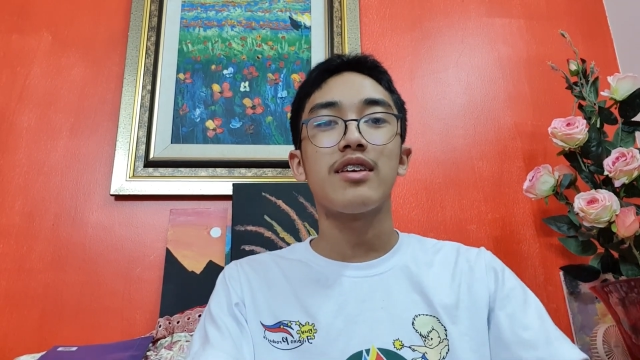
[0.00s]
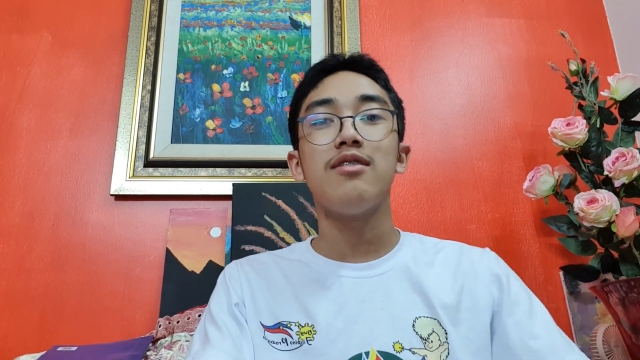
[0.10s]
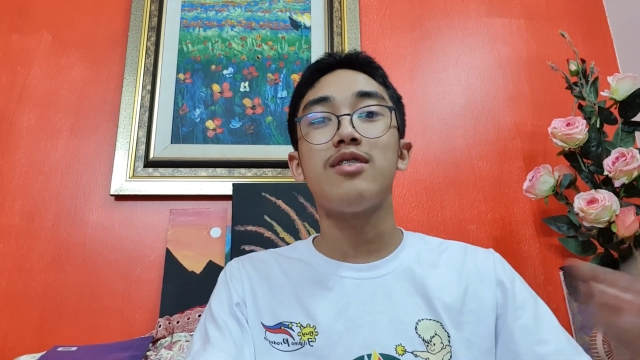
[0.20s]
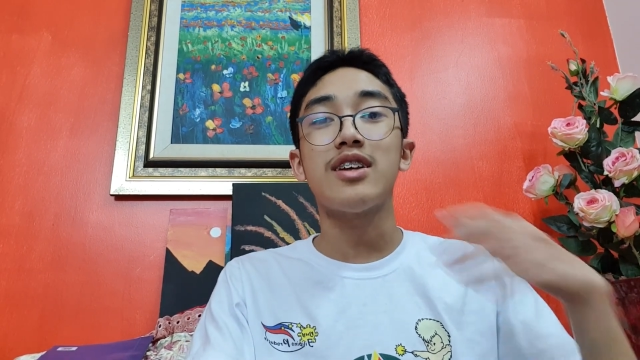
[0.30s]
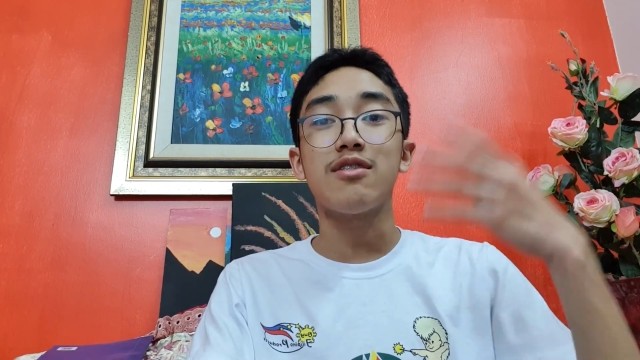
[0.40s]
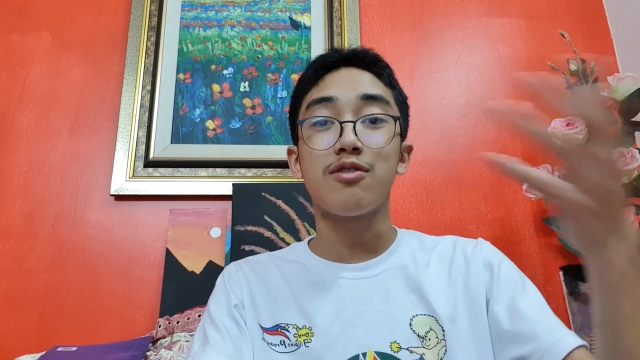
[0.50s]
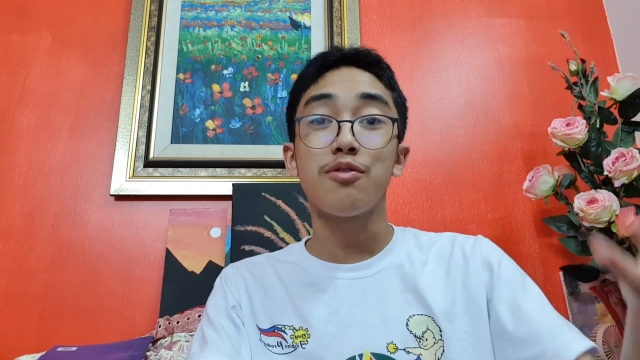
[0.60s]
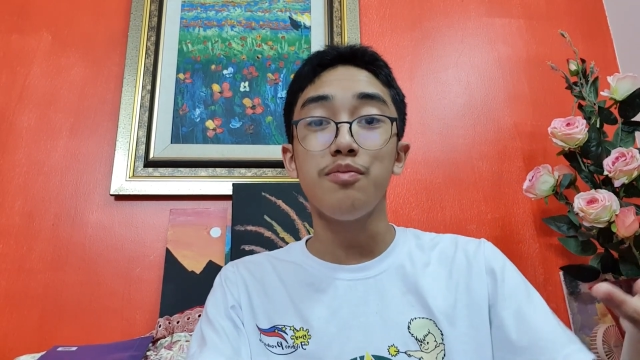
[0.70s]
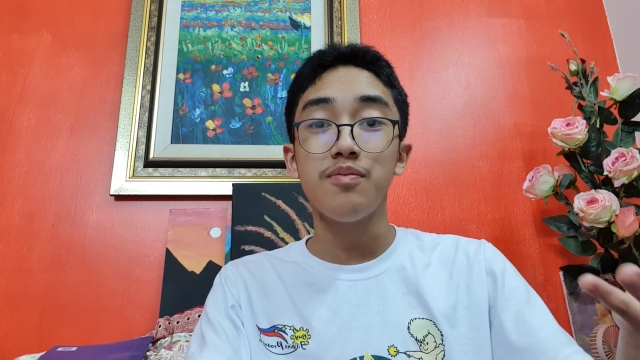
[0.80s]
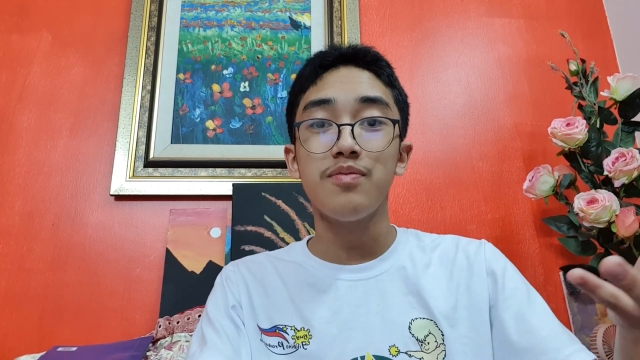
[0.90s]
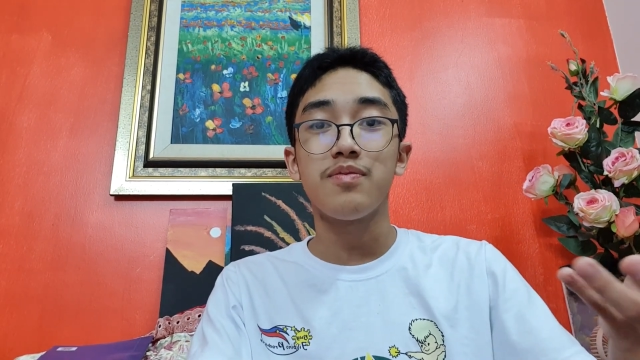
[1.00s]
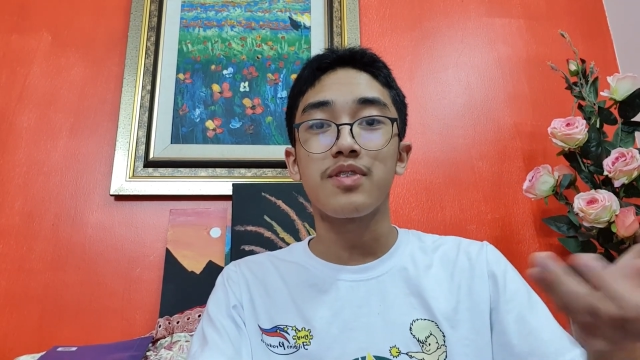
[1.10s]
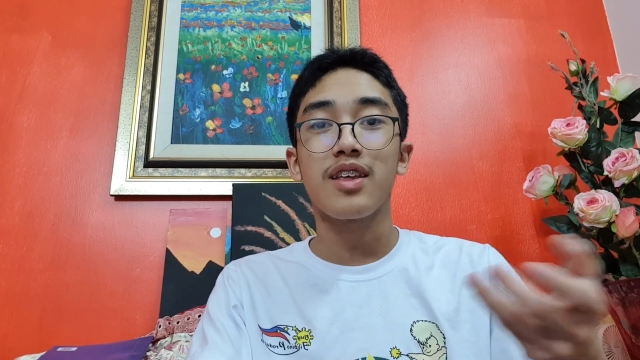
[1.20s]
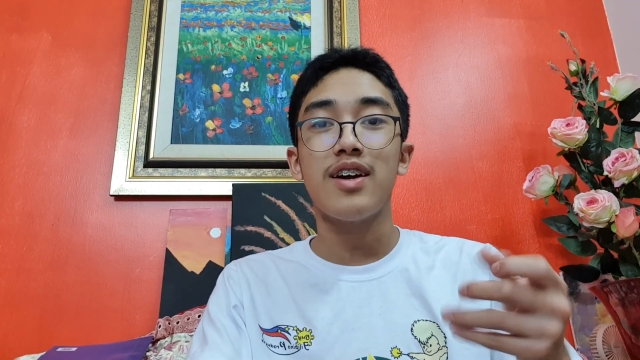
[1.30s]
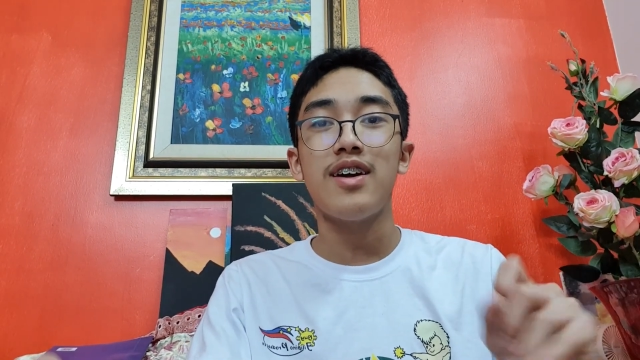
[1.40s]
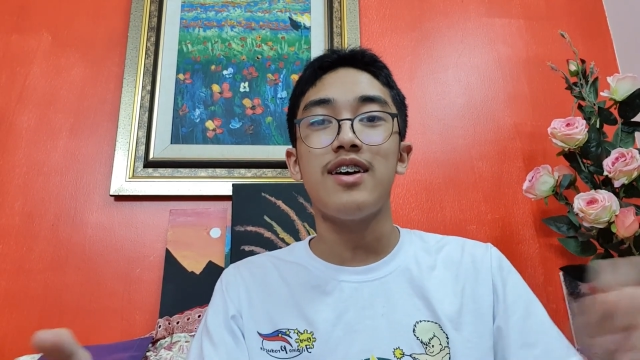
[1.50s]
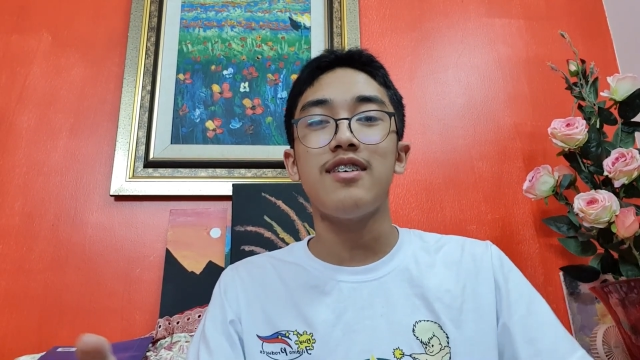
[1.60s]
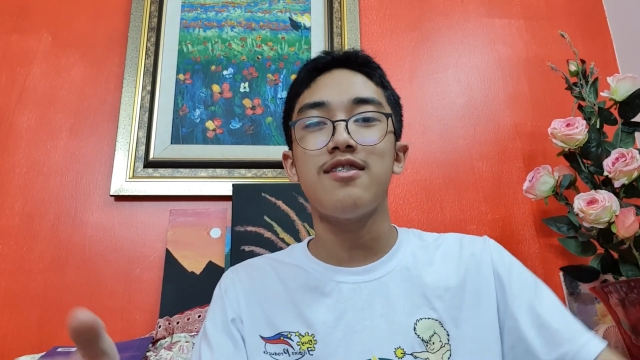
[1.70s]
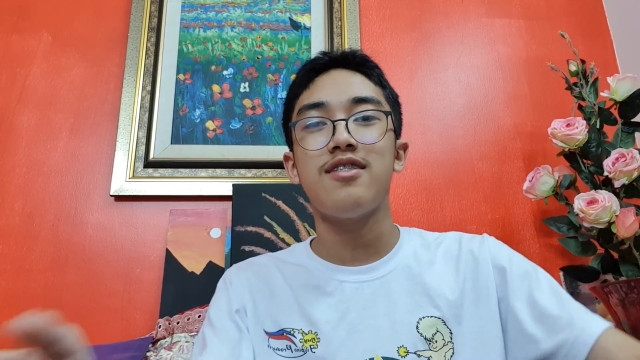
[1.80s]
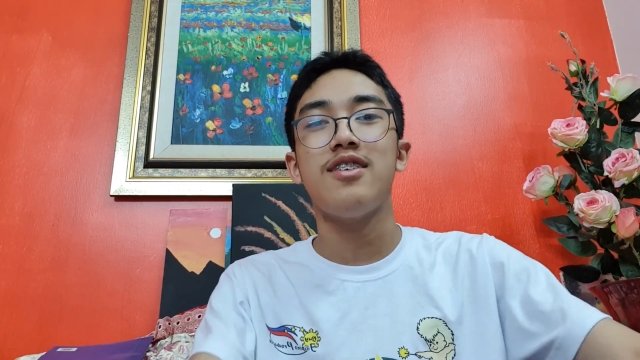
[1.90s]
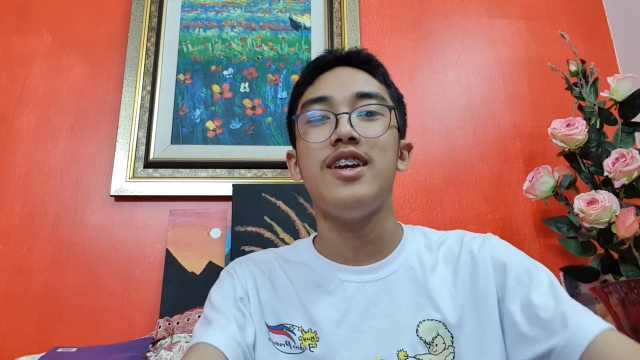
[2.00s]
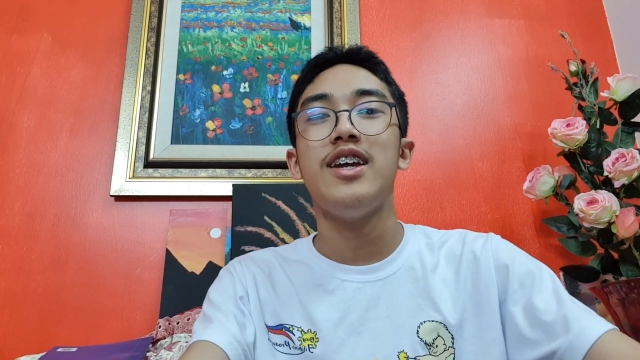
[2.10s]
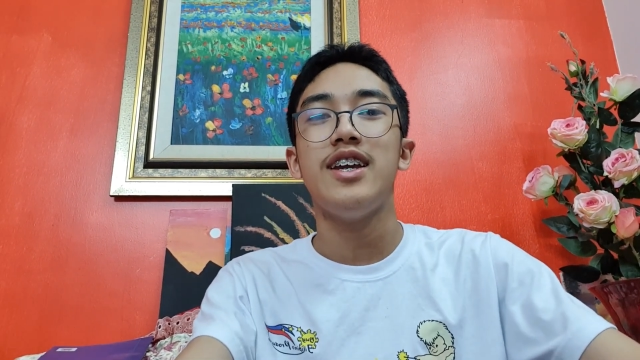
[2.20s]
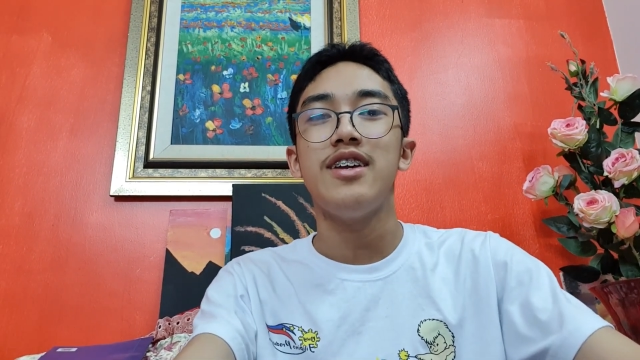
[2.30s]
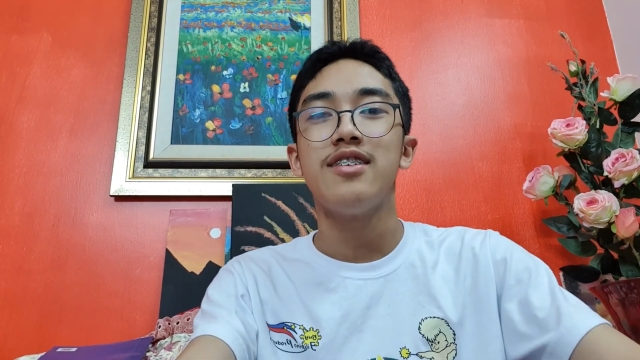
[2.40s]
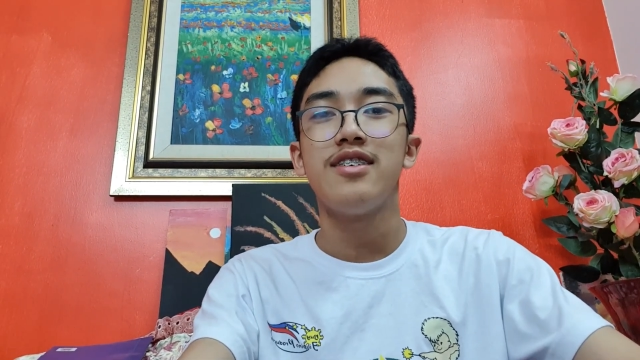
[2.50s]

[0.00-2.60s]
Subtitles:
using Zoom as a